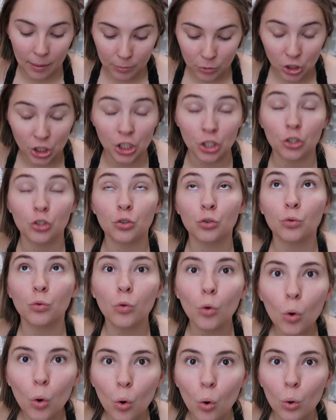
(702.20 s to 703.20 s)
She
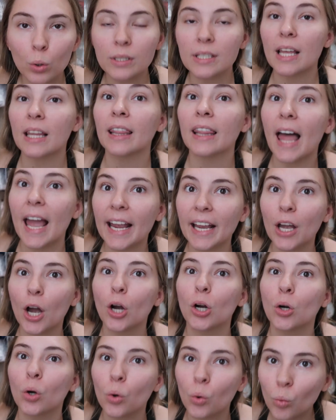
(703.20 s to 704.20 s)
drools
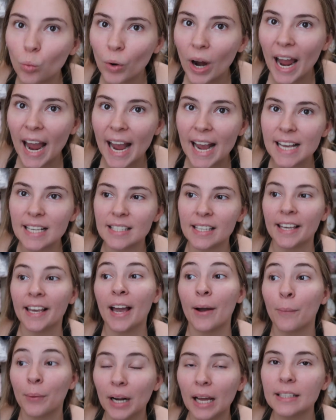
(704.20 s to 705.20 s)
like
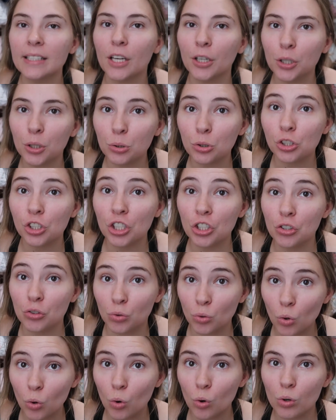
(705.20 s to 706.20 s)
crazy. When I tell you she
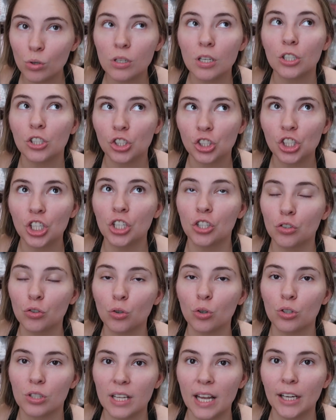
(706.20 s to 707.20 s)

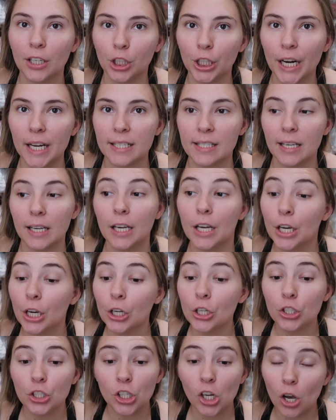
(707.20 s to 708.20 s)
drools like crazy.
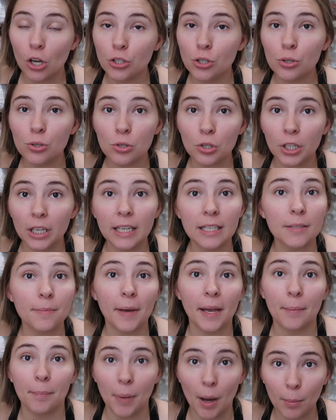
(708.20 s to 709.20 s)
She also is learning to
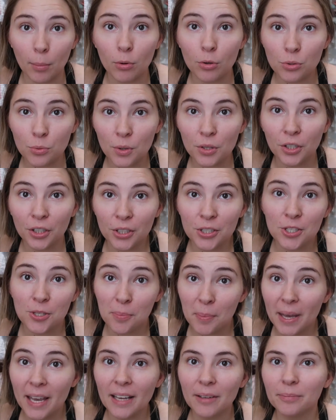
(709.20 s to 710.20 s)
make bubbles with her
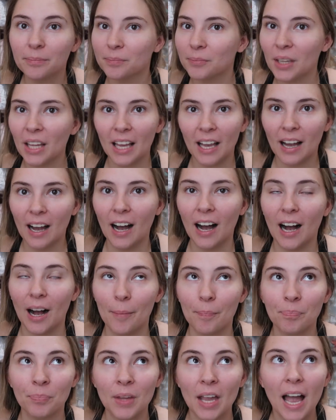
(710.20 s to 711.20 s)
spit.
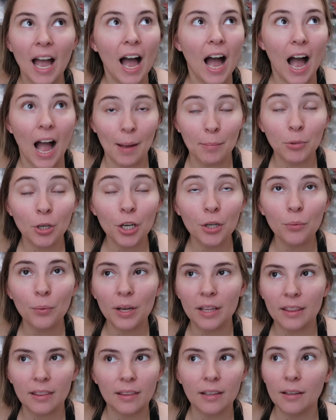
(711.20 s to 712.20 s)
I'm good
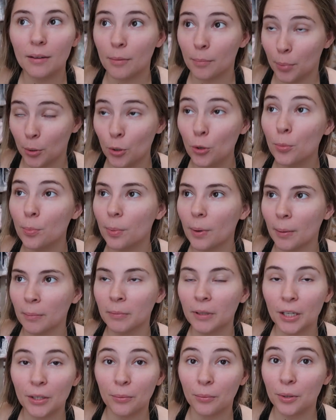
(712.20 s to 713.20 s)
with poop,
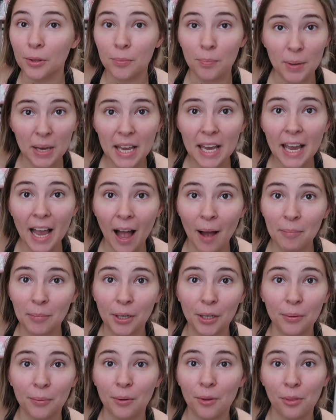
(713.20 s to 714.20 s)
I'm good with pee, I'm
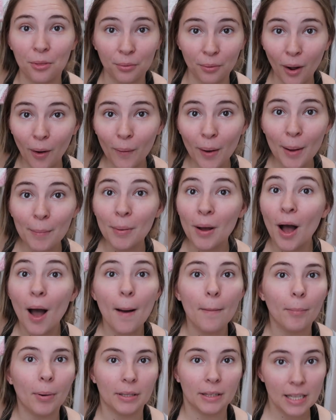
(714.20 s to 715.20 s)
good with throw up,
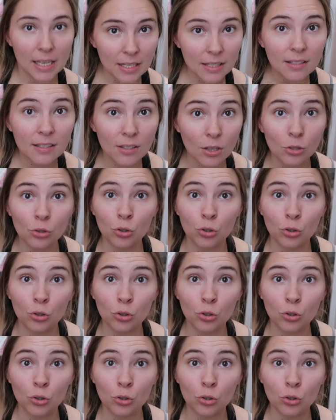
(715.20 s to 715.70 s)
but this